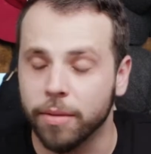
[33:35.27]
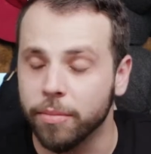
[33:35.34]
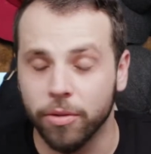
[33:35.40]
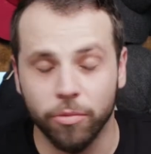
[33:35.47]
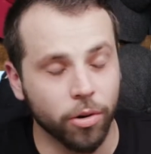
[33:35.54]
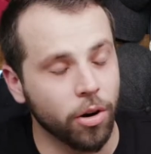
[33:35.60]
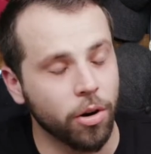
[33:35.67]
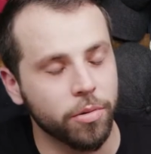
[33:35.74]
I
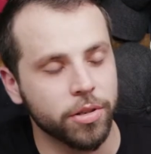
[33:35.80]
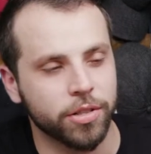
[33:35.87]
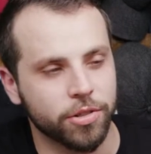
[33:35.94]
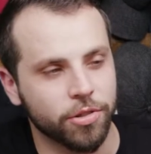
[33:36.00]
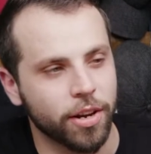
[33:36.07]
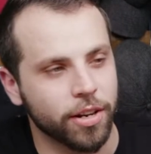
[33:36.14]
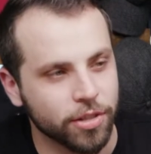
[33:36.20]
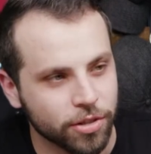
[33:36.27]
mean, we're always
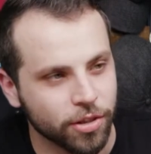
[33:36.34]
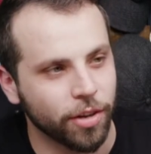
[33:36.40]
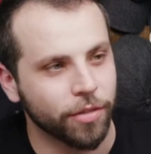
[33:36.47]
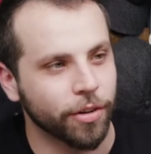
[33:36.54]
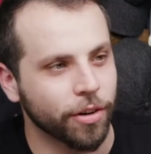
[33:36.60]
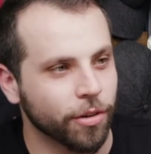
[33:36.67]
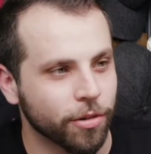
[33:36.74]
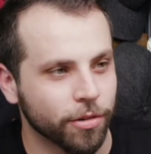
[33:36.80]
trying to
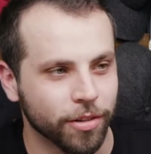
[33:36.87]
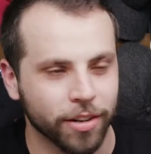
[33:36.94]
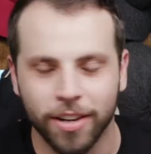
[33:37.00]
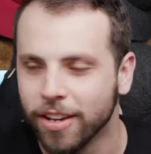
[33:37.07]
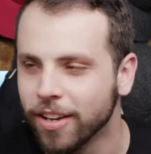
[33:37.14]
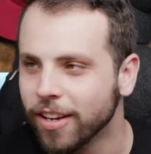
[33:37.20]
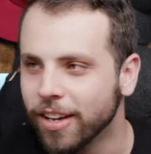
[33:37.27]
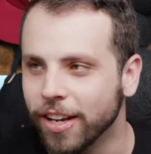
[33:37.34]
solve our own
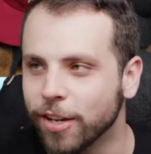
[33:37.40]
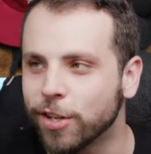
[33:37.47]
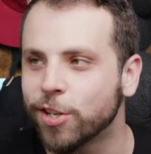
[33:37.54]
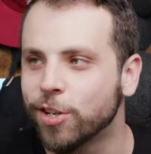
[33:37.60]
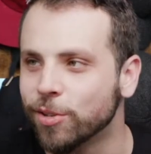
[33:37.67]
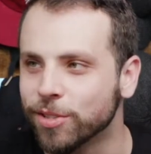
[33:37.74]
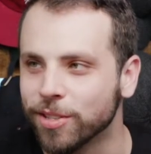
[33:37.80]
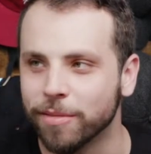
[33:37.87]

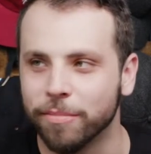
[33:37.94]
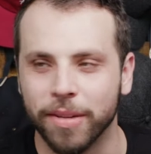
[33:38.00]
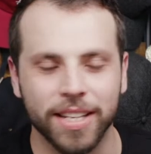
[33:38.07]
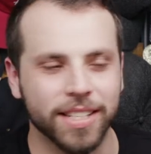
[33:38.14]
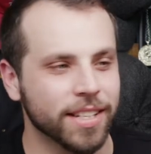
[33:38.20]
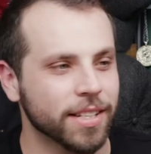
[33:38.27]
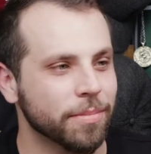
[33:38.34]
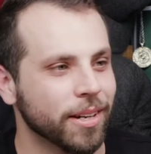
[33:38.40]
issues in
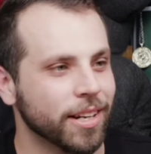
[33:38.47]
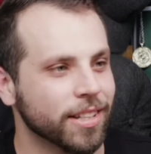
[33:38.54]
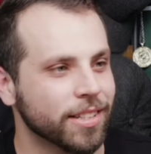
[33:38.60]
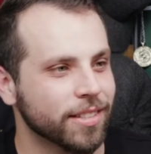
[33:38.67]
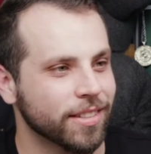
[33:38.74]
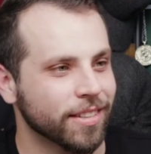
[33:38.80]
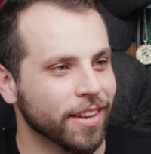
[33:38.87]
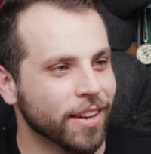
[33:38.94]
business, but
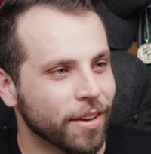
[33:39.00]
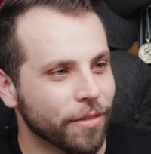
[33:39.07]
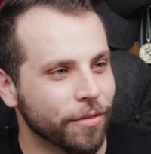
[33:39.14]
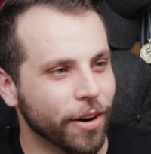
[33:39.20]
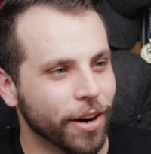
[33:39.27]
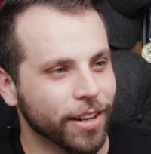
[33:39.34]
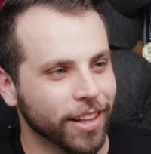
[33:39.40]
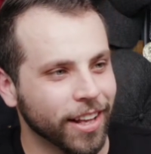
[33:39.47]
it's
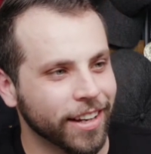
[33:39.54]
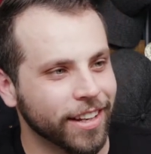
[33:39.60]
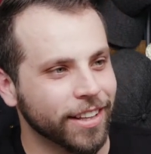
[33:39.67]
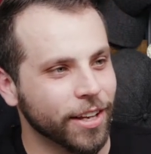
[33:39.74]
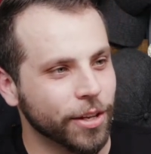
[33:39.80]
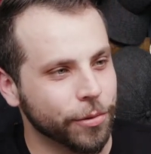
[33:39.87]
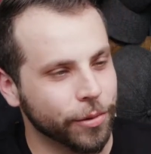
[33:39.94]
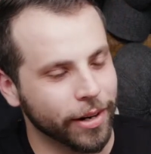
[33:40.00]
very lucky
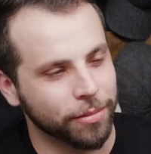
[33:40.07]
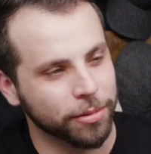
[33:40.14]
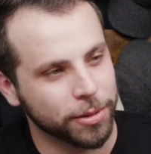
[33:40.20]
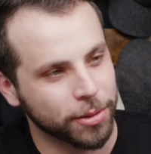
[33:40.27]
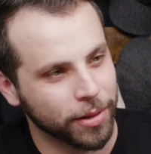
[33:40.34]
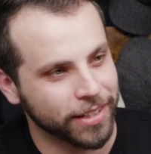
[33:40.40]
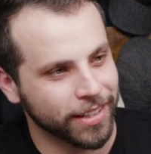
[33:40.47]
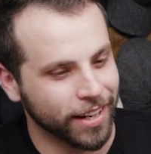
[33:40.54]
that you were able
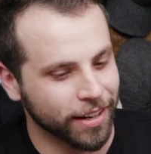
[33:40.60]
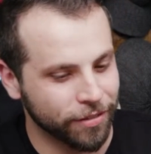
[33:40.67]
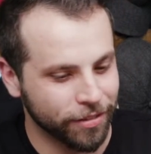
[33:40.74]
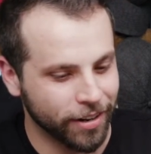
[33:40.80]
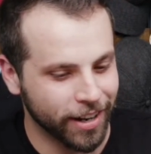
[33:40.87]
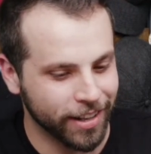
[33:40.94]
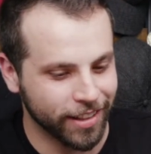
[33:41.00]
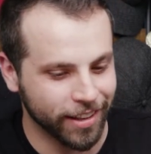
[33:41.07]
to
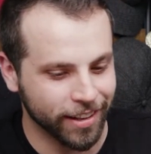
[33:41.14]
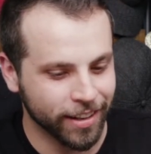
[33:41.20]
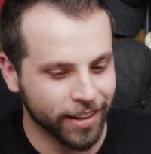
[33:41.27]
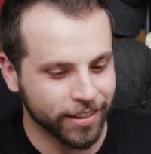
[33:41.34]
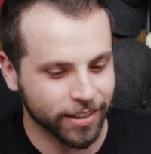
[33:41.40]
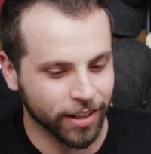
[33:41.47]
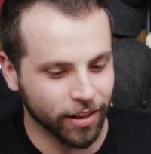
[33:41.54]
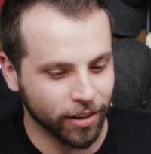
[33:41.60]
identify that
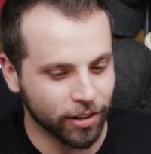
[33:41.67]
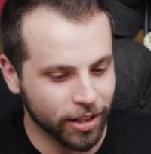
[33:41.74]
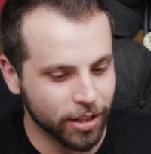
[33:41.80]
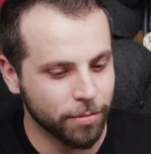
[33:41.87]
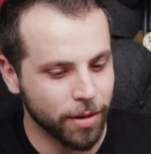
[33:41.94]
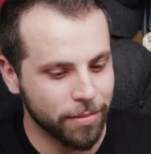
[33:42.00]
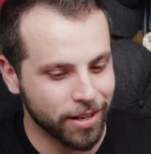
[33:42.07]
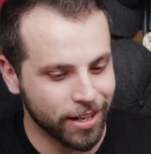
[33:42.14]
it's like,
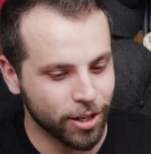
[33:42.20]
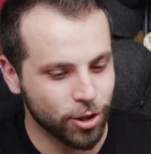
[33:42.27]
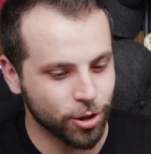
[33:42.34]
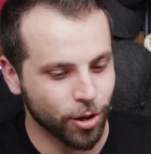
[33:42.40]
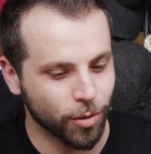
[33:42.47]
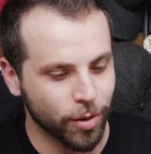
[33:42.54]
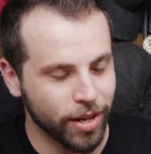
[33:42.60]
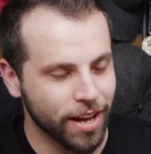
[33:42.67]
this may be an
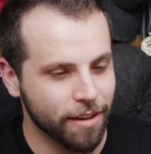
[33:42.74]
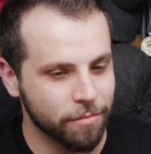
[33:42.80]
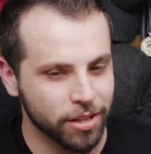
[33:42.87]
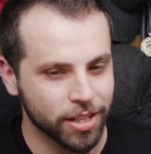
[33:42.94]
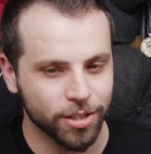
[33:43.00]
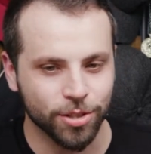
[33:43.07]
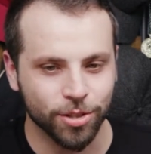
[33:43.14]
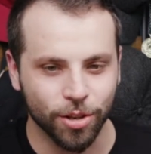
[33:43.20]
issue that we have,
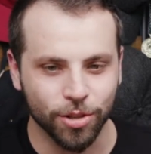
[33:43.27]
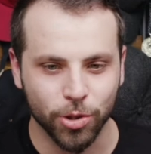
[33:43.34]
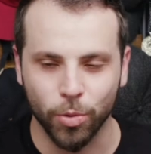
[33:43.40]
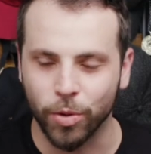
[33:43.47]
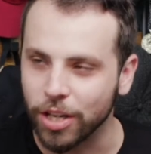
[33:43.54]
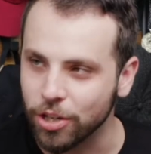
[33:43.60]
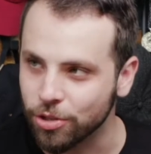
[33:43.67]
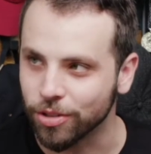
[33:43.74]
but this is
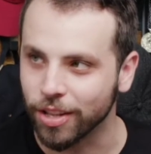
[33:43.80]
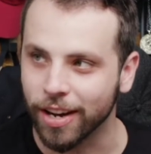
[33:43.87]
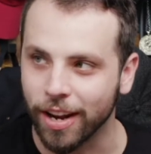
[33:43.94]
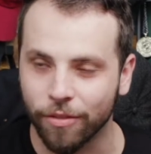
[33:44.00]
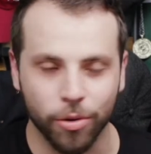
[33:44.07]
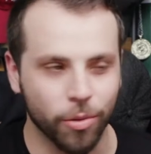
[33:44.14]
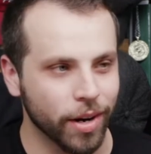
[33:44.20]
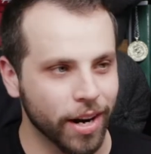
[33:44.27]
also an issue that
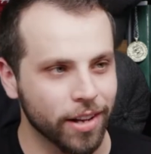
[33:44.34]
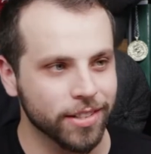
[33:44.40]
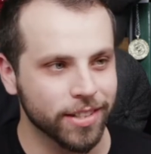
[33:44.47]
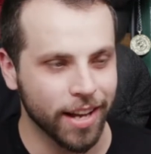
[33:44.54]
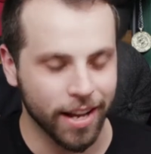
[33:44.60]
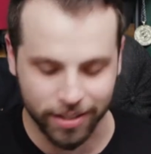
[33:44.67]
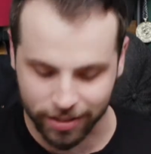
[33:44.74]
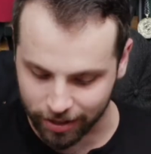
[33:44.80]
everyone else
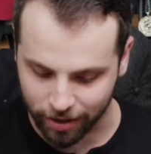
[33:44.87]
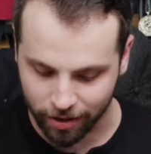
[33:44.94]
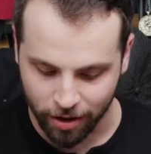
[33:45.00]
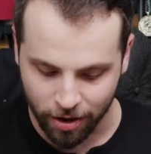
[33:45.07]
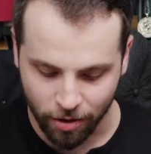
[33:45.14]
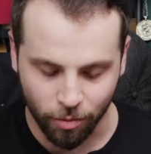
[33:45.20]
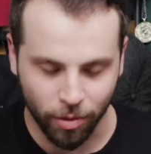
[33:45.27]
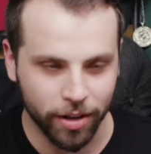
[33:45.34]
has. Like,
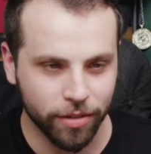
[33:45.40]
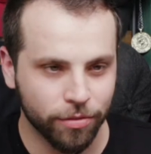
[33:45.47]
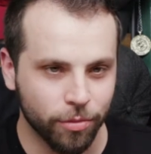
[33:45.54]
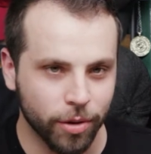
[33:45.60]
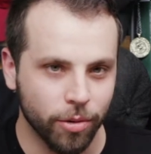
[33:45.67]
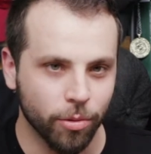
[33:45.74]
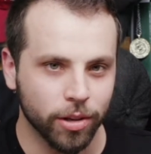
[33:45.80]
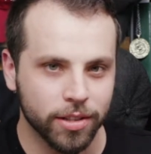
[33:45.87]
what if
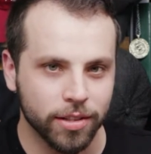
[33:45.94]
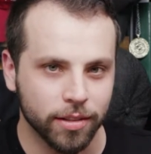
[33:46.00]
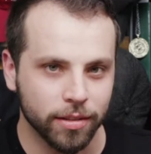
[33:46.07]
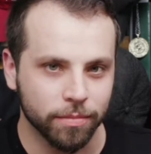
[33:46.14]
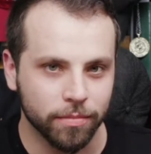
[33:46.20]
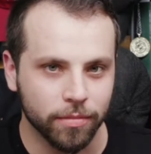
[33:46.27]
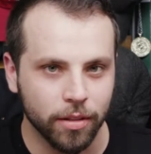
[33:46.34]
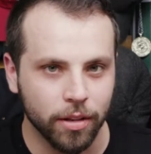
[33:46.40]
we were
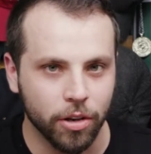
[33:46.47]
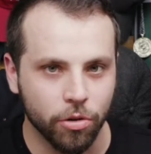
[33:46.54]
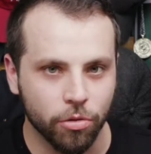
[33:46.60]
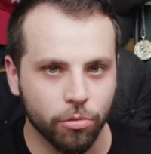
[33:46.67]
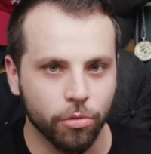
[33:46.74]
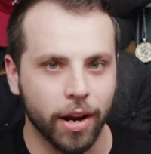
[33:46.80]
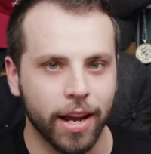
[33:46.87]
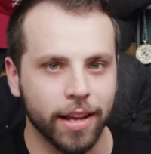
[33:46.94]
to
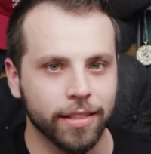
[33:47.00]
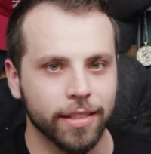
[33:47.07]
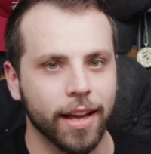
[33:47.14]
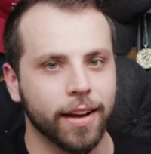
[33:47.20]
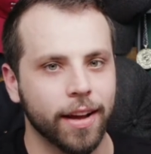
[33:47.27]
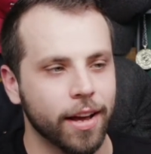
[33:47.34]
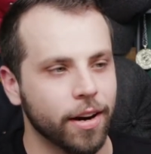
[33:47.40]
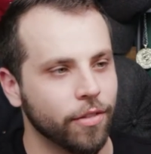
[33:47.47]
create
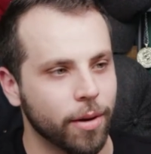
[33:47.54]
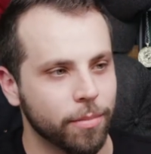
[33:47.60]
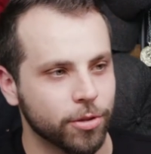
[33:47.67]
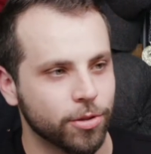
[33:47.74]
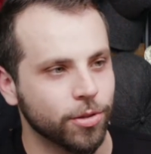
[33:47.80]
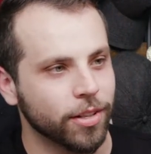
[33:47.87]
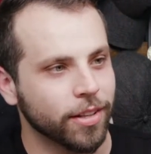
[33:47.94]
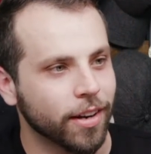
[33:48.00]
that kind of
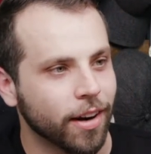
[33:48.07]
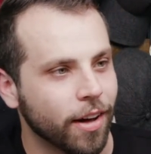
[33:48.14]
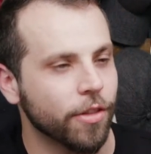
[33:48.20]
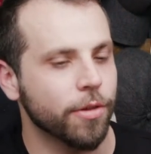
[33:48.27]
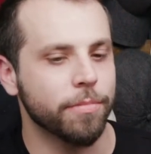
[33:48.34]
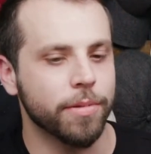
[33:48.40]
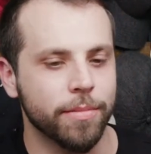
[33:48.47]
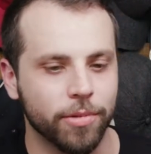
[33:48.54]
opportunity that
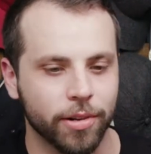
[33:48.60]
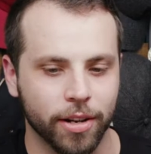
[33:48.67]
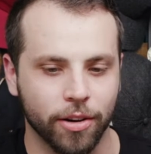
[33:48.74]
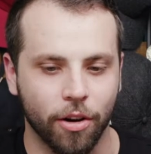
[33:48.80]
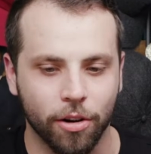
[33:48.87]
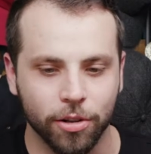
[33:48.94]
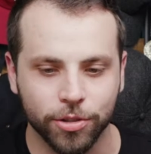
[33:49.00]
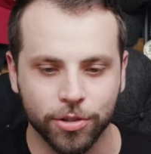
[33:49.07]
other people can
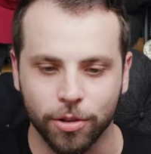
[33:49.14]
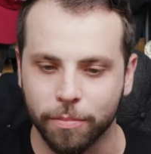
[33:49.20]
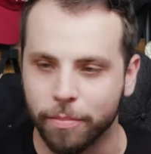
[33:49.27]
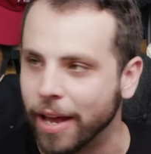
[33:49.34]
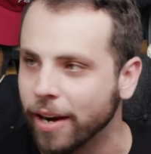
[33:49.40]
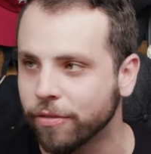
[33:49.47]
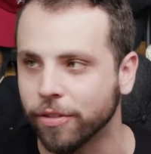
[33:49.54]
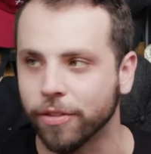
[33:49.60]
also
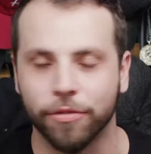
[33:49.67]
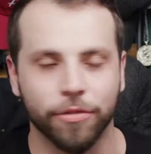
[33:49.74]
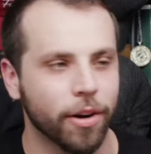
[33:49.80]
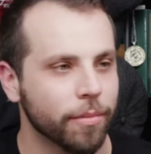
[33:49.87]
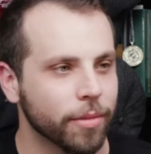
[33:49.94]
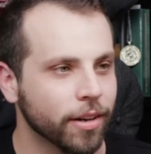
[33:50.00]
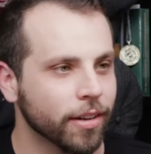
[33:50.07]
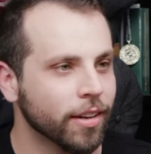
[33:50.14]
benefit
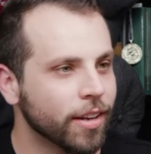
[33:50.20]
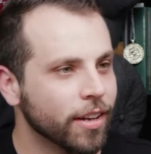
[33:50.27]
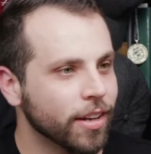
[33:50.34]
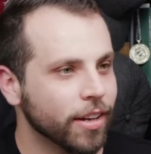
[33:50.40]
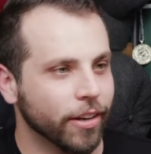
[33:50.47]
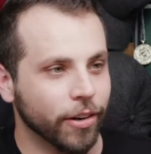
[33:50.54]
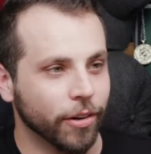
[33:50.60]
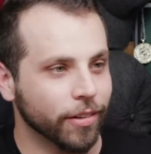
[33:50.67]
from? And,
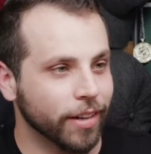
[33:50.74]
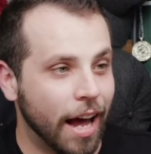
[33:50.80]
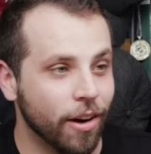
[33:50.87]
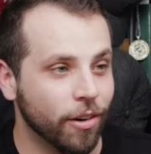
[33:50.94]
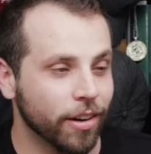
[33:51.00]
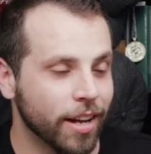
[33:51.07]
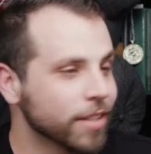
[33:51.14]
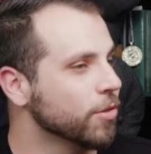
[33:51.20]

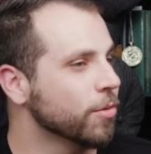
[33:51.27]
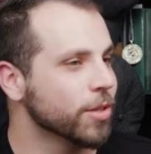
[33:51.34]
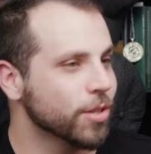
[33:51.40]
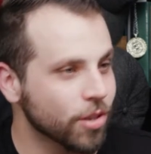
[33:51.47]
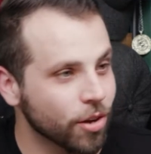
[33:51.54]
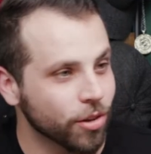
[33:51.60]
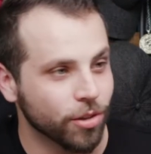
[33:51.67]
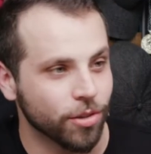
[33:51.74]
now as a
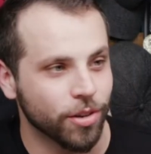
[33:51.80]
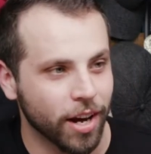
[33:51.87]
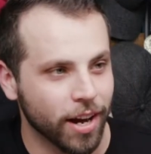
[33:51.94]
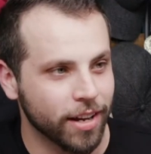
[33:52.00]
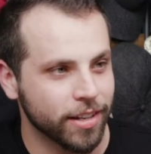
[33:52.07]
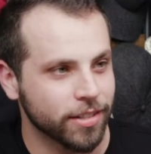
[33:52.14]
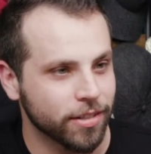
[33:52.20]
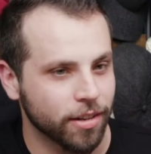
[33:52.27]
result, you
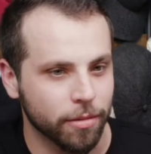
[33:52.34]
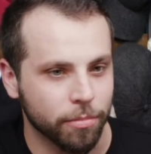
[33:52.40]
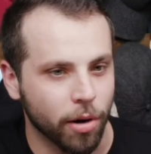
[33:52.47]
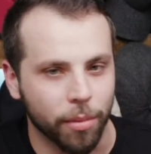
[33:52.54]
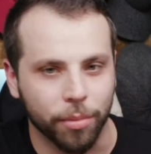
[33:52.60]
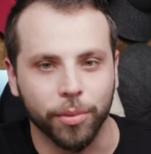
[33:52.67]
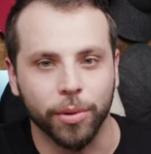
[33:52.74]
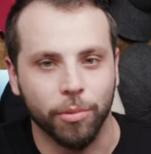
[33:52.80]
guys are
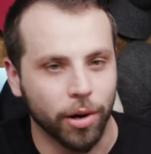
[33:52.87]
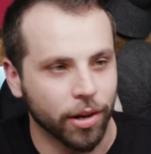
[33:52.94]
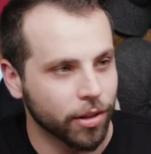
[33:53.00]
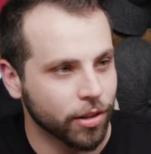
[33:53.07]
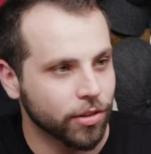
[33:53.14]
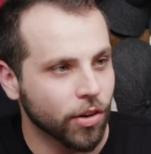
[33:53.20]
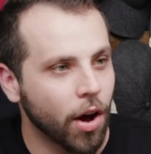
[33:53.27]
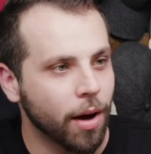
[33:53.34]
probably one of
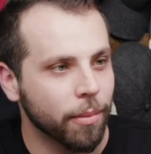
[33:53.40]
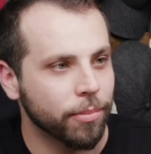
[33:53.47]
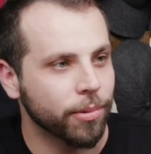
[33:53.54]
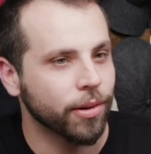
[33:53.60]
the top